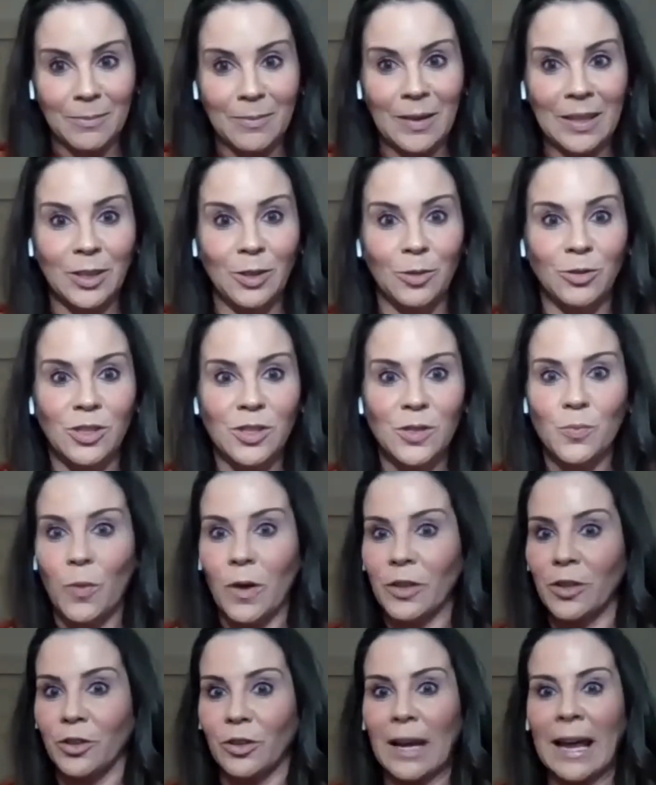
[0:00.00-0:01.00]
Like
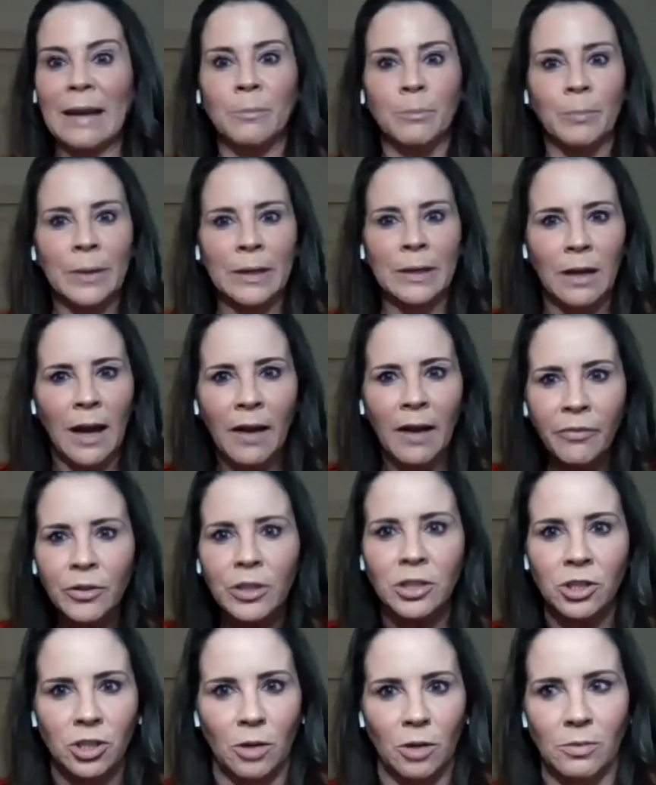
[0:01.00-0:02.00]
but
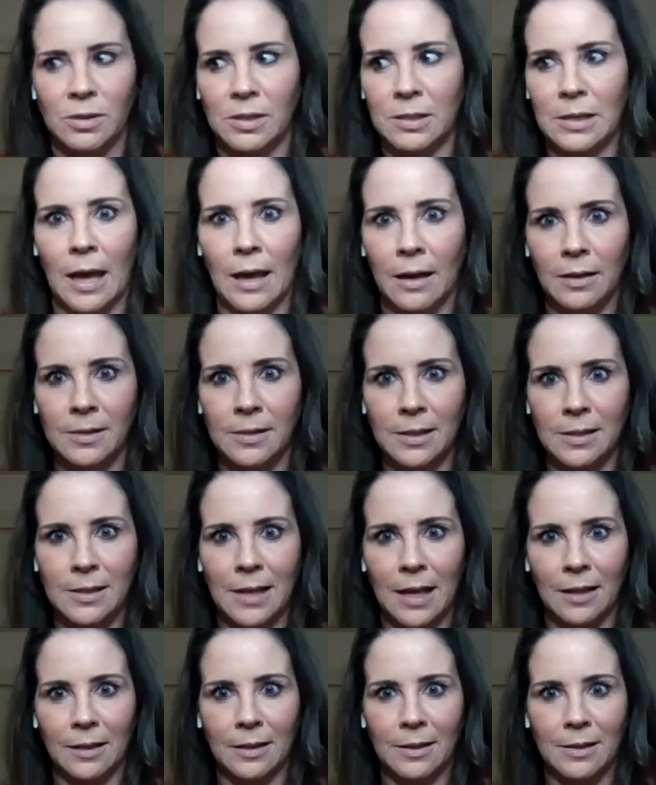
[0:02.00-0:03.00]
every show set is
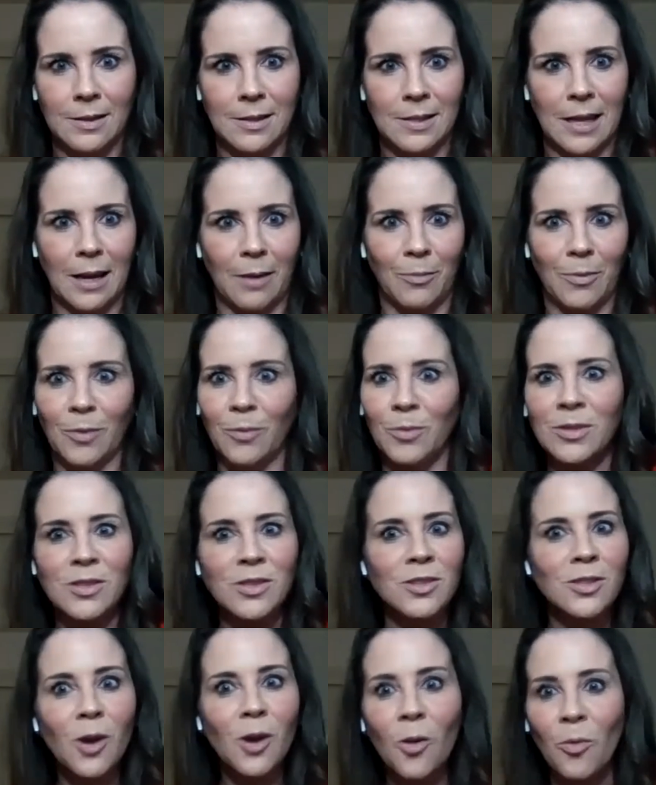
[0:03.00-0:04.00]
exactly the same. It was
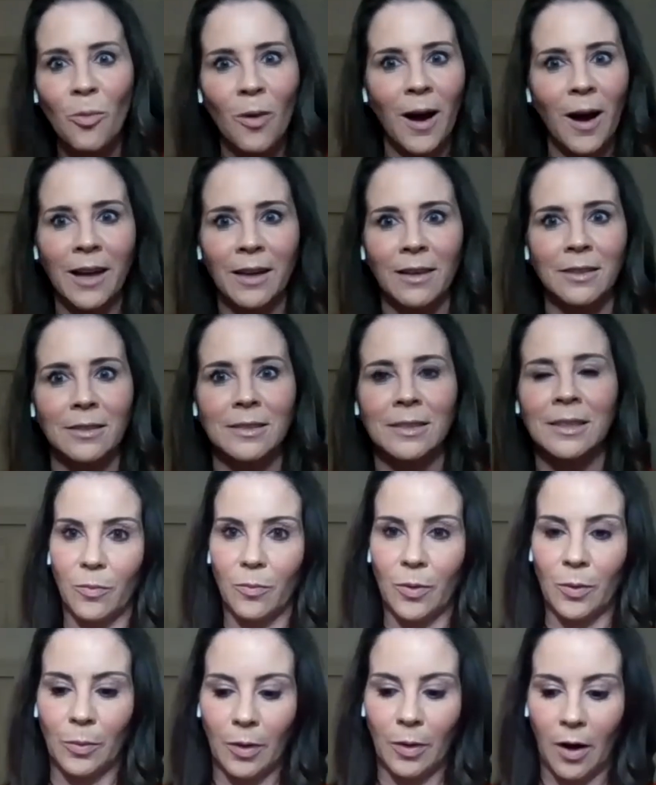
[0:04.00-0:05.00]
so wild.
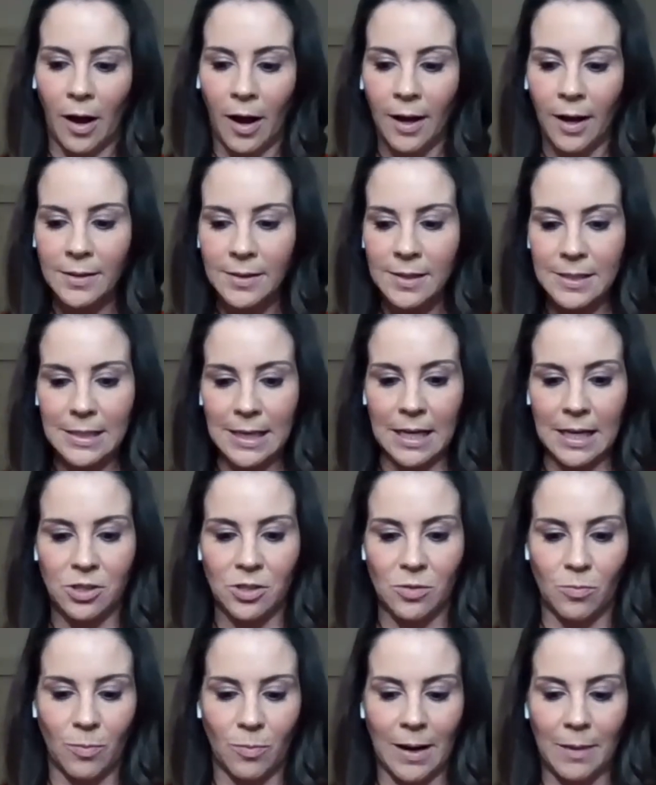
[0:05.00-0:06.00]
We were on stage
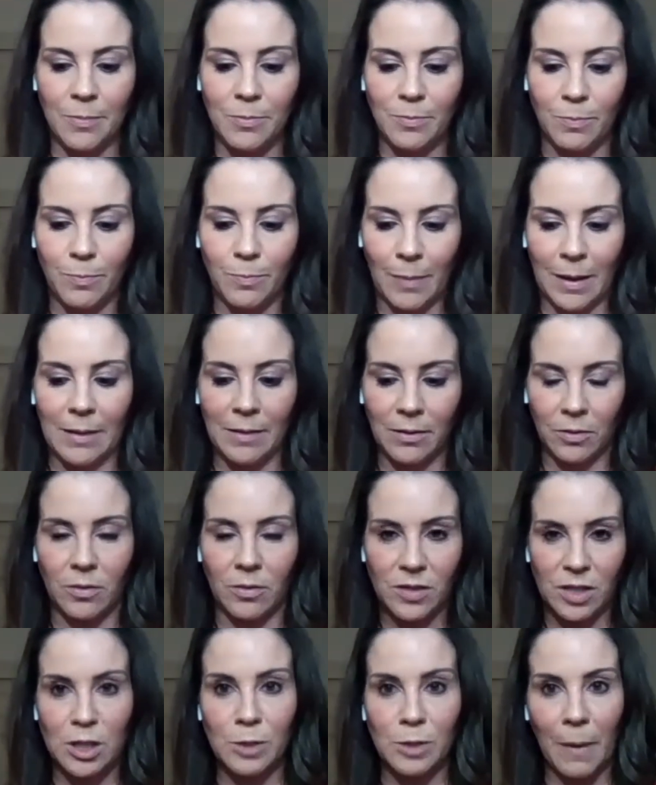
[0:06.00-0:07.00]
in my
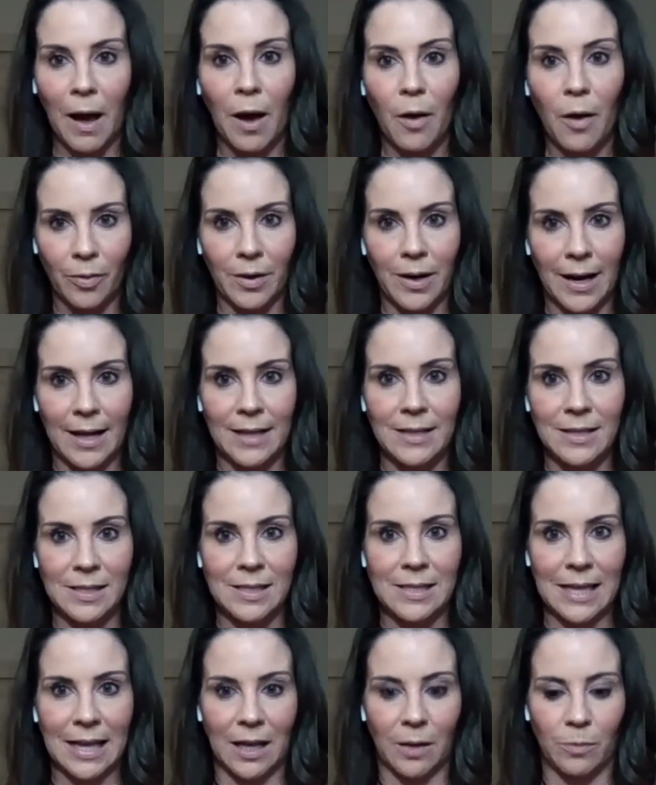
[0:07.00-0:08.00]
little spot where I had to
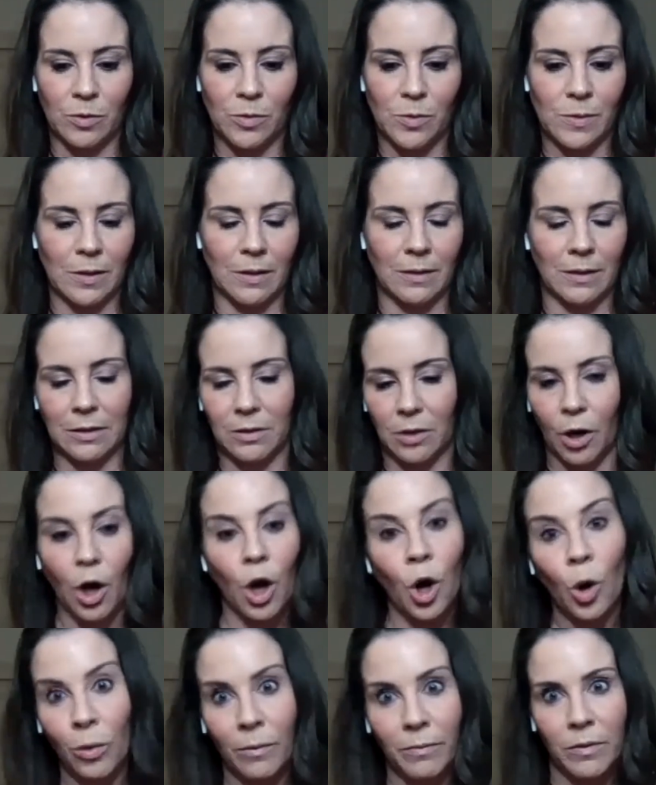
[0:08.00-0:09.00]
stand, which was on like the
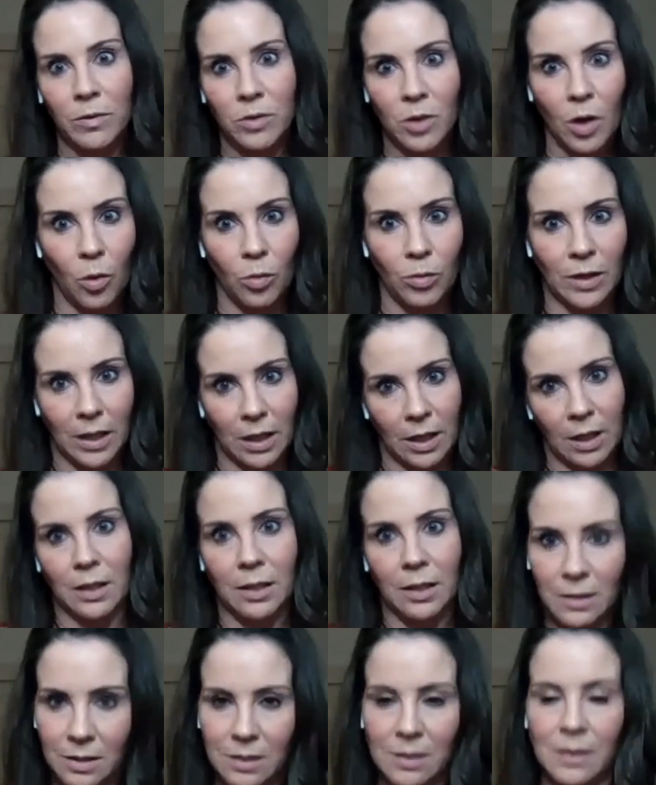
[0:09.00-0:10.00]
O of the
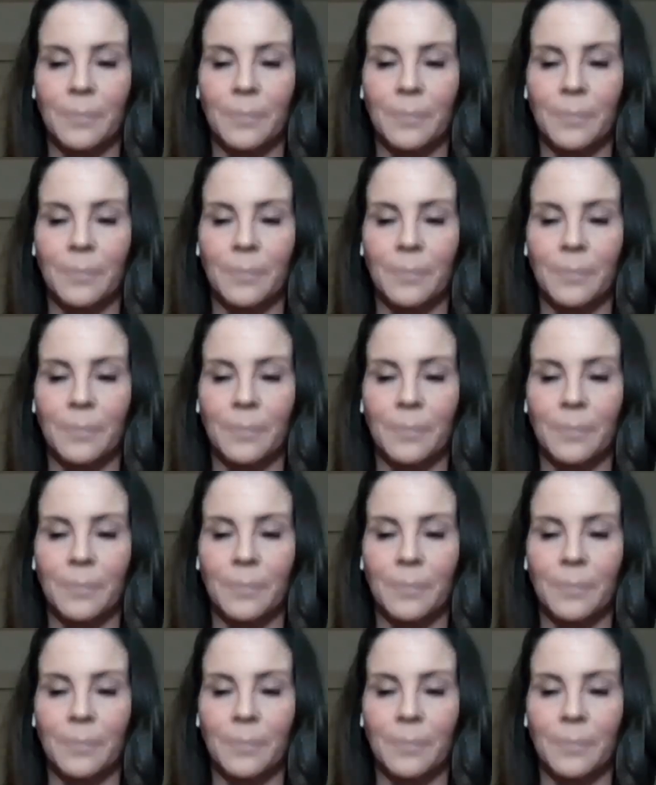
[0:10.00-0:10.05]
Tonys.